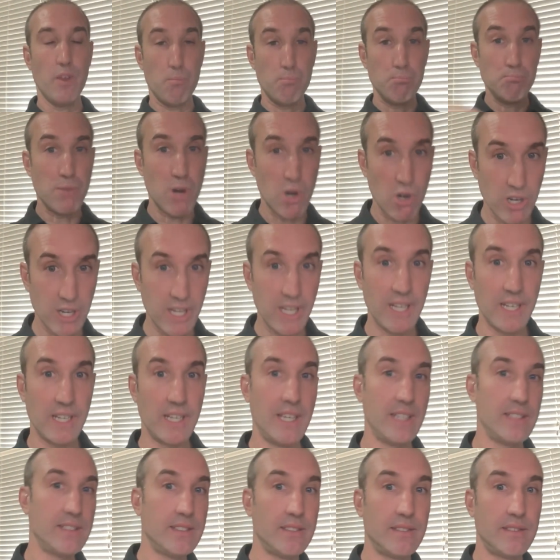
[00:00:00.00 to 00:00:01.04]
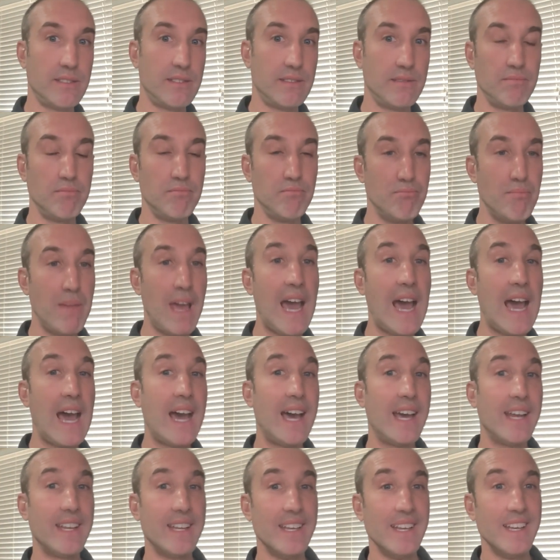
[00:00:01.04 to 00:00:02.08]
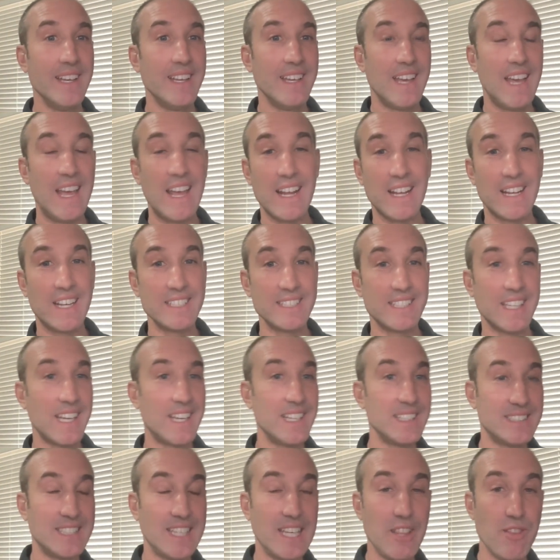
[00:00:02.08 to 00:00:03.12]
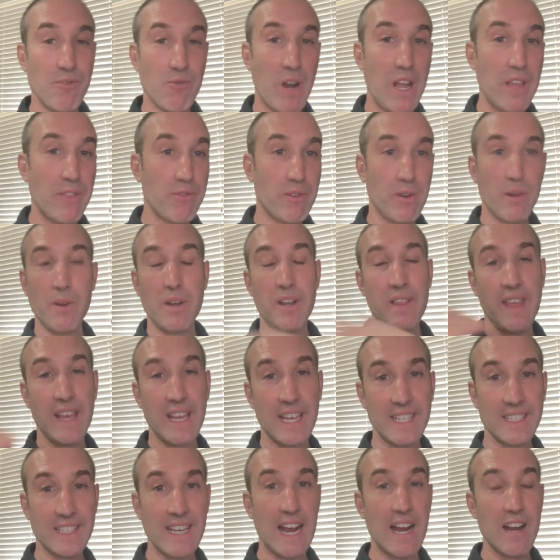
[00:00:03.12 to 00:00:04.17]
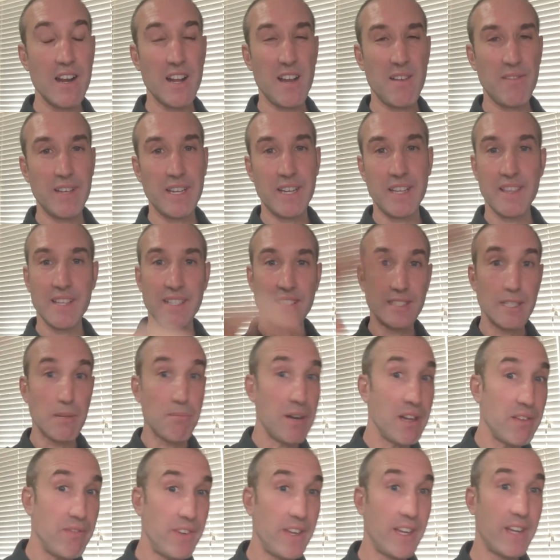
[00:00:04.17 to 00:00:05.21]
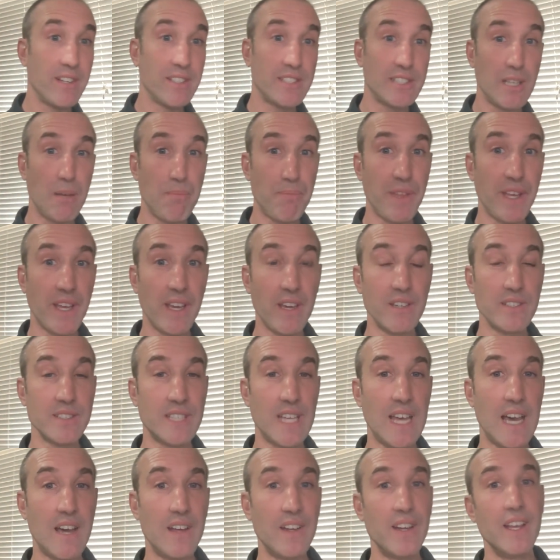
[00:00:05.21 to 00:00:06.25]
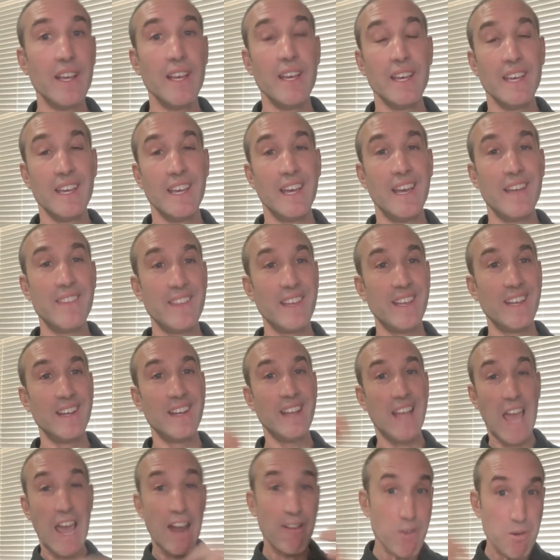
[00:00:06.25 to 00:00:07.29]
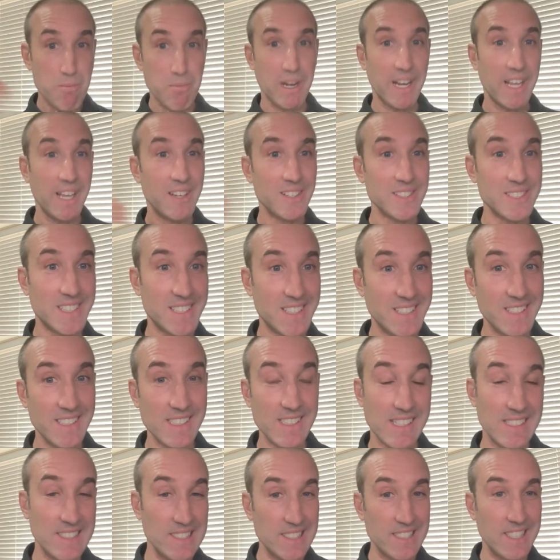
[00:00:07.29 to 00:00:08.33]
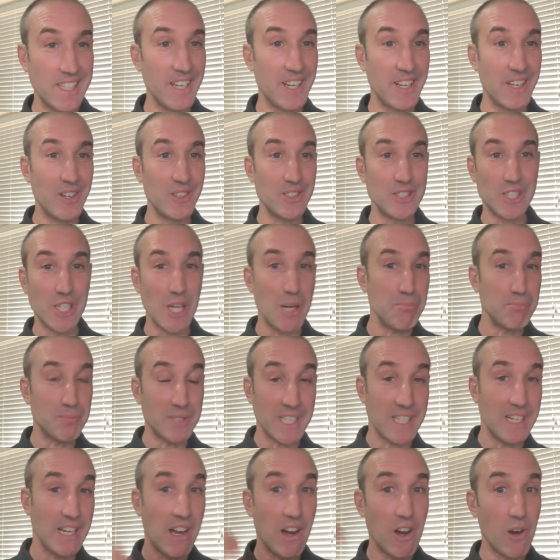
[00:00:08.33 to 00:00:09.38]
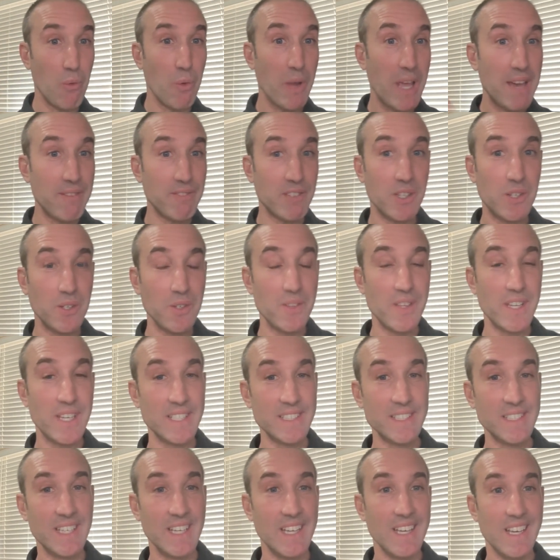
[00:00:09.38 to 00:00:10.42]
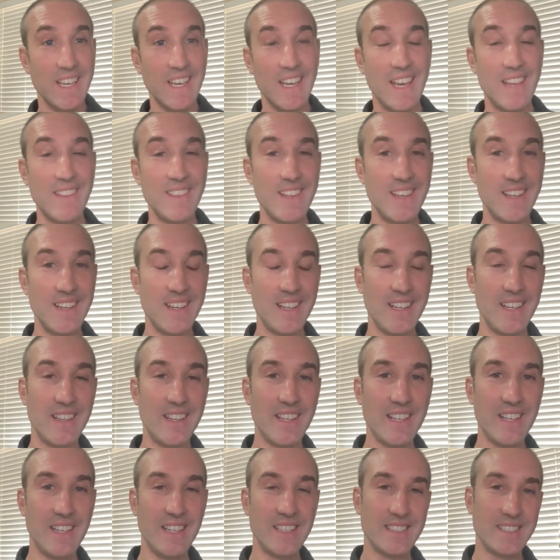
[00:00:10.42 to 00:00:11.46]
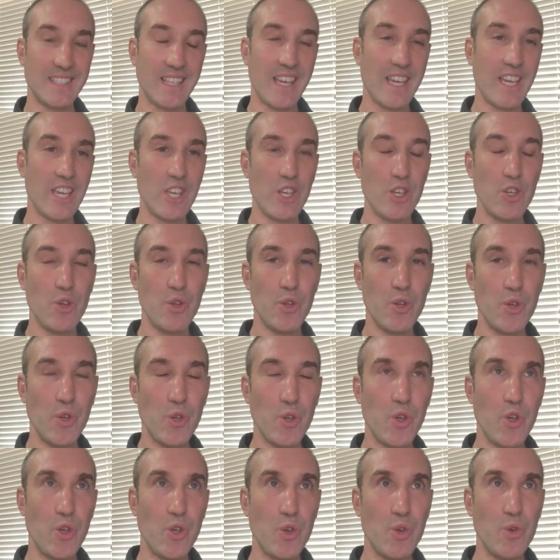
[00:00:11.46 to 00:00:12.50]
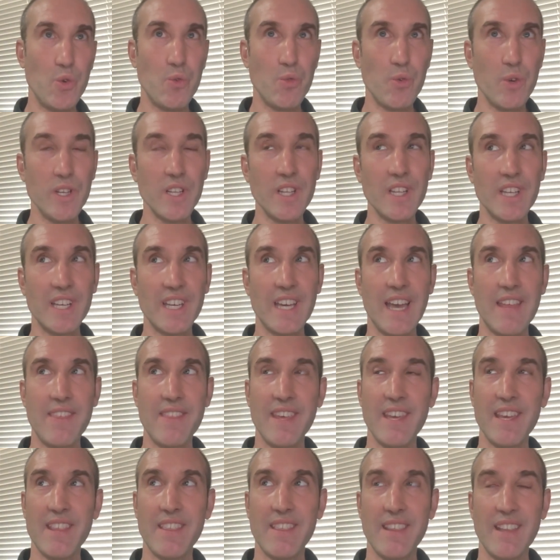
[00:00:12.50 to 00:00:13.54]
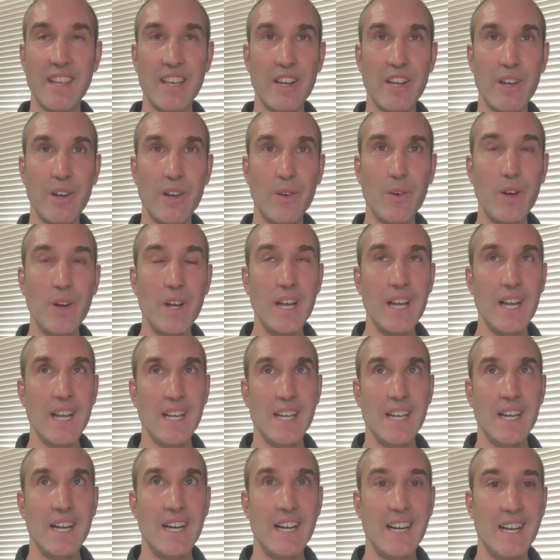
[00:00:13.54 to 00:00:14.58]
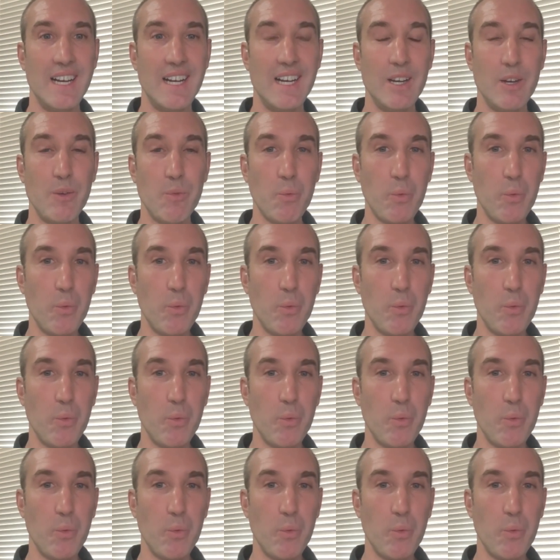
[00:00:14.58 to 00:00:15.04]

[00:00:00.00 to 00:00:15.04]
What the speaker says: market gets mad, and because they can see right through it and they get tired of it, and then somebody figures something else out, and then everybody else jumps and, oh, we have to do this, and then it's like you really, I think, uh,